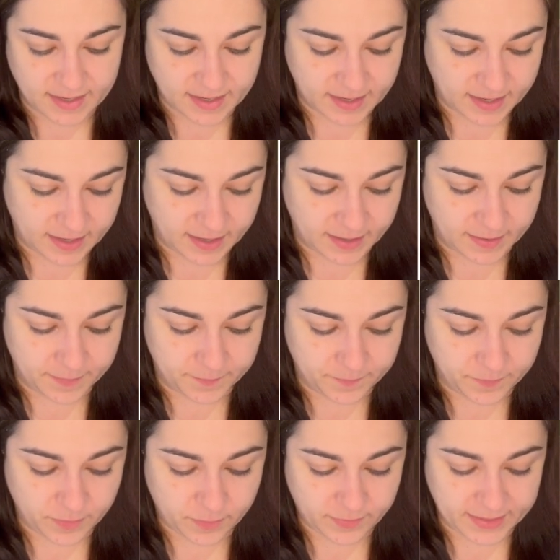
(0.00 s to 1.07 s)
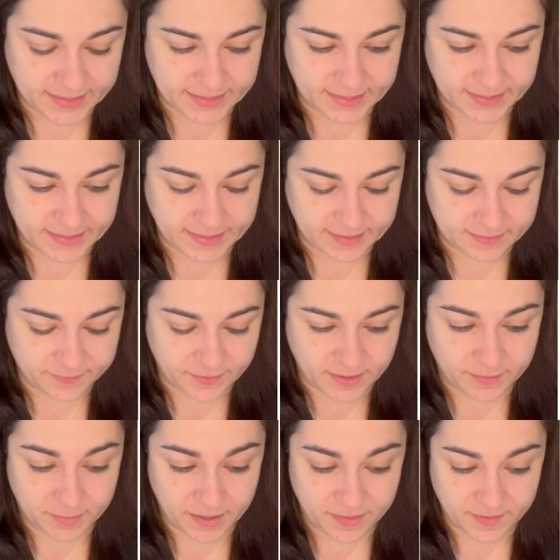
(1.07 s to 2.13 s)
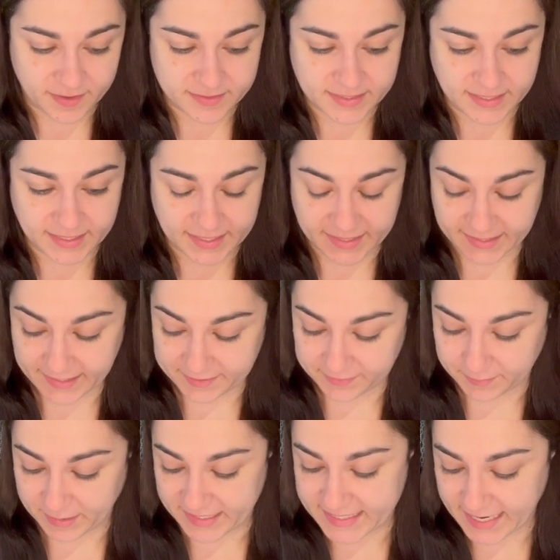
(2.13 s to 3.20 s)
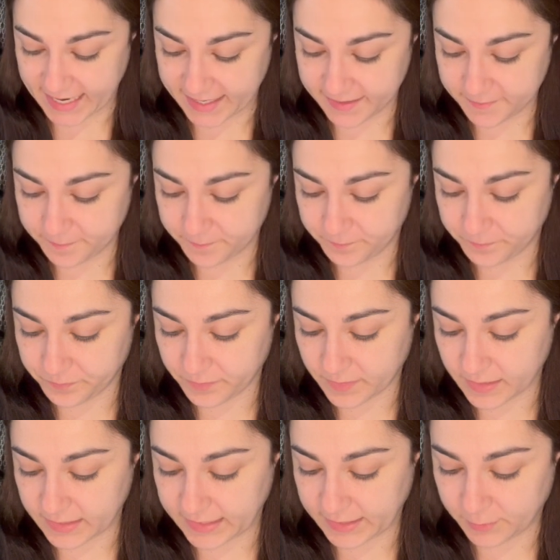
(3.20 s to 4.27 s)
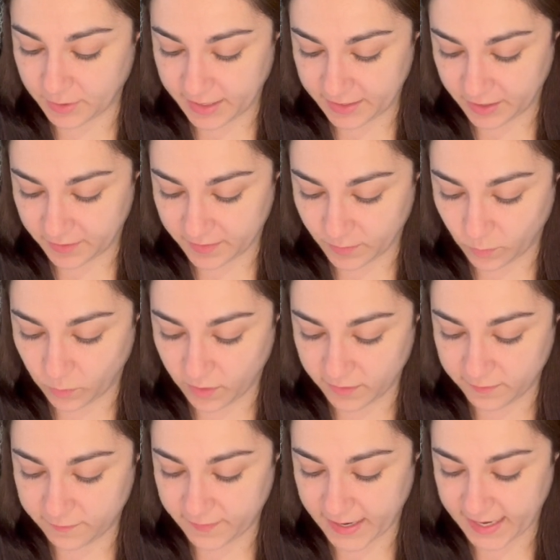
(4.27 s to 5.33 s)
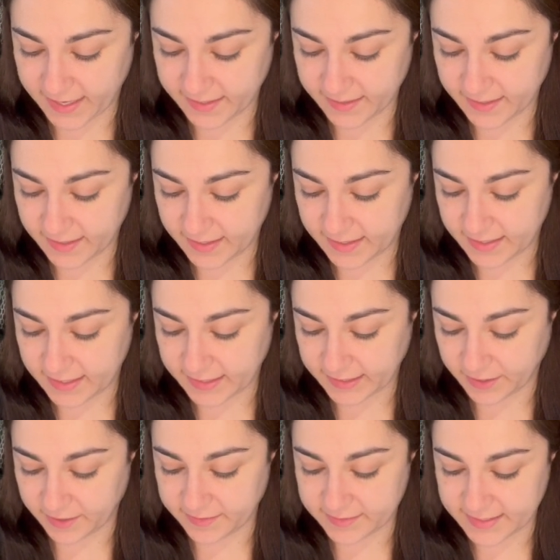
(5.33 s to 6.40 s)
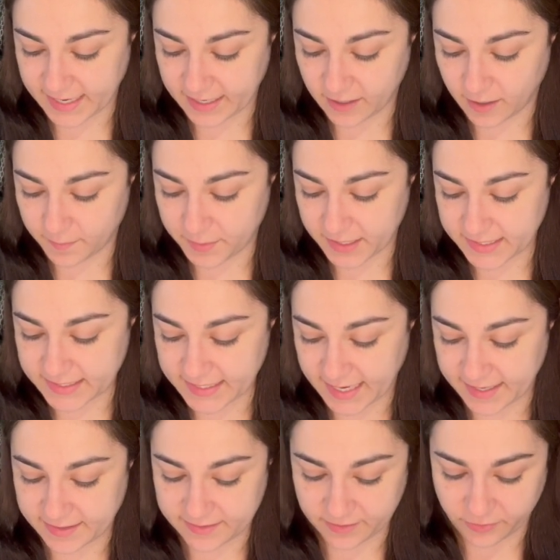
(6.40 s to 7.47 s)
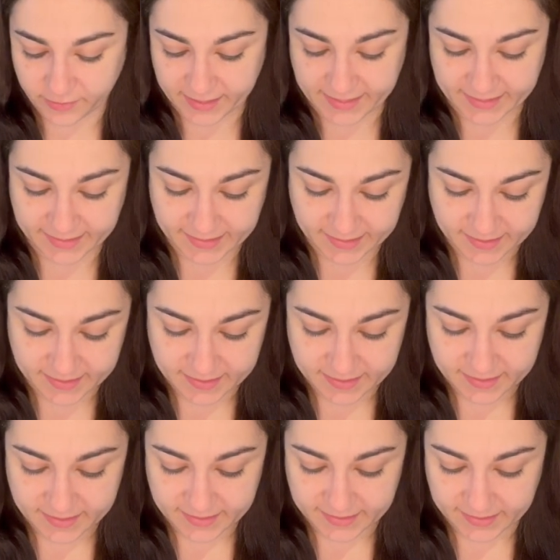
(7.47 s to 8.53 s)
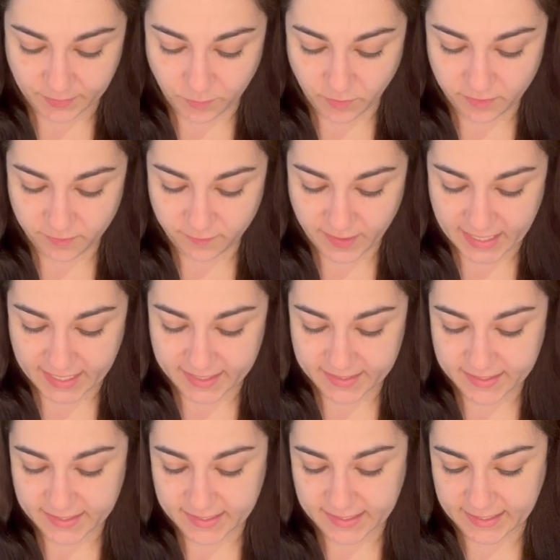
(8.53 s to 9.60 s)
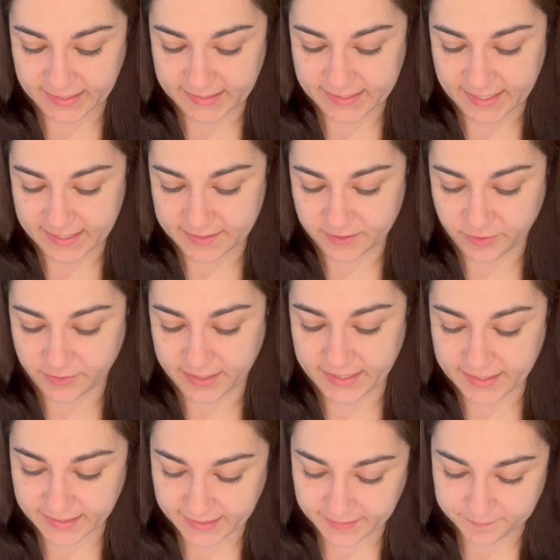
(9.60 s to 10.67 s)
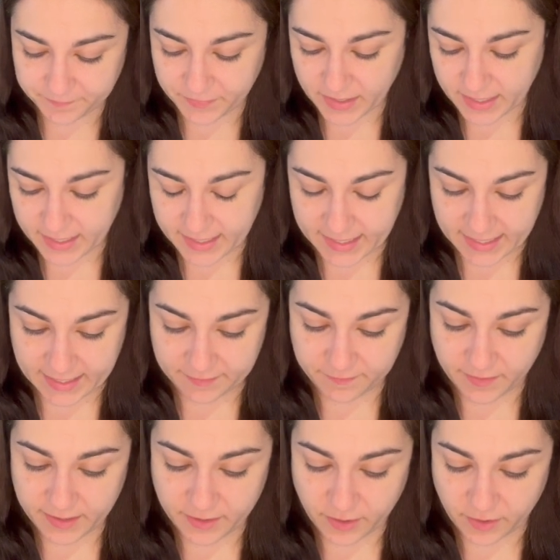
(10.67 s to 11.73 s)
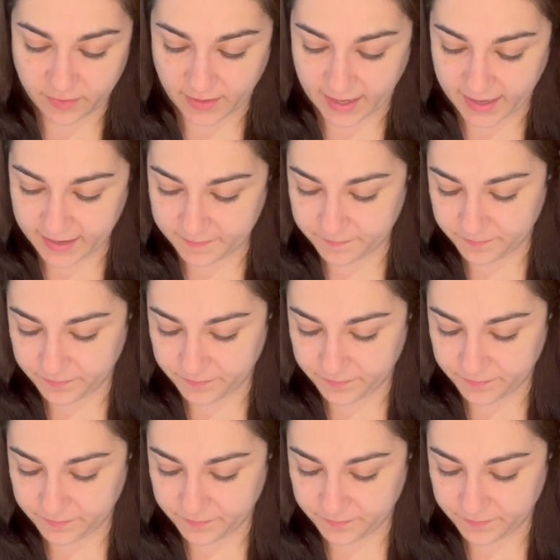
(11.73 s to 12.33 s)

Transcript: 360 divided by 36 gives me 10. So I know that one fan is going to take up 10 degrees. So one fan is 10 degrees. And if I know that,